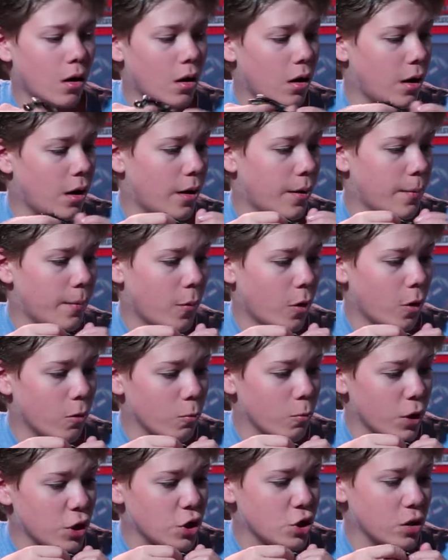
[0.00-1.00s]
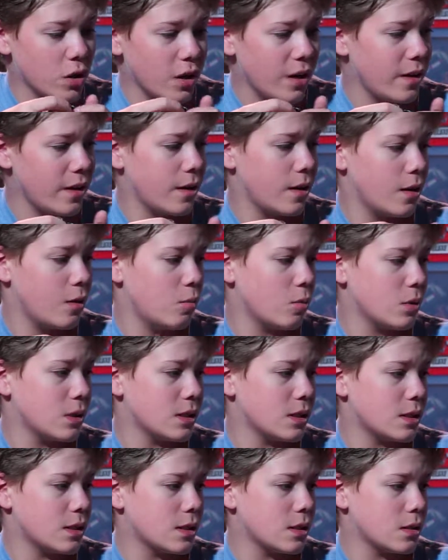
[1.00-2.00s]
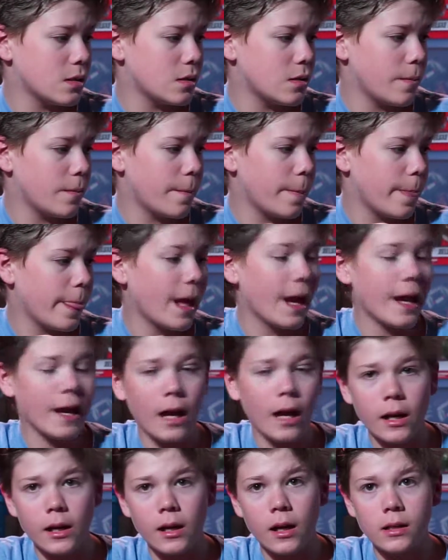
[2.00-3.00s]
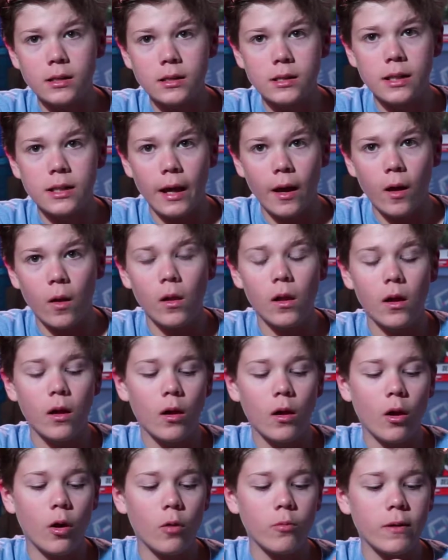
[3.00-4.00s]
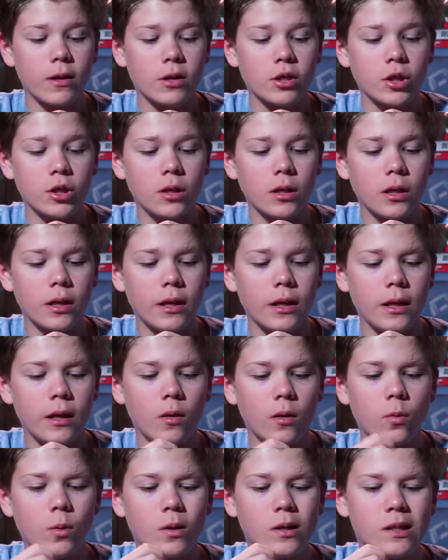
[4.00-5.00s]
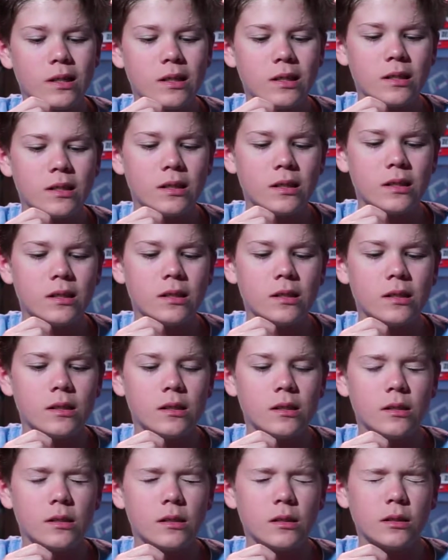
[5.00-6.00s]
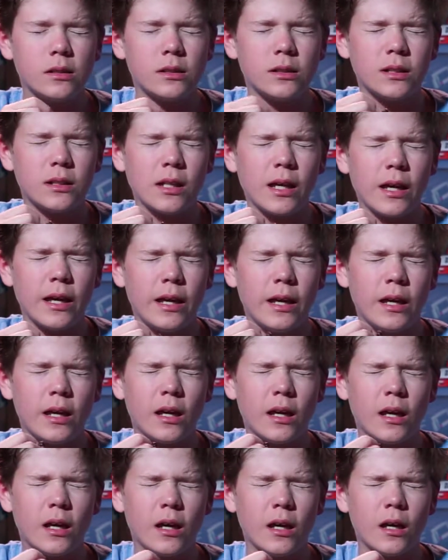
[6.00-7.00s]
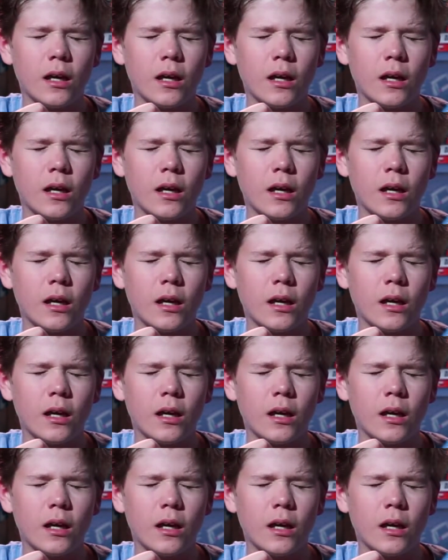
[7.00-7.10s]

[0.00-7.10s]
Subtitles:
Originally it was, I got it on sale. Originally it was like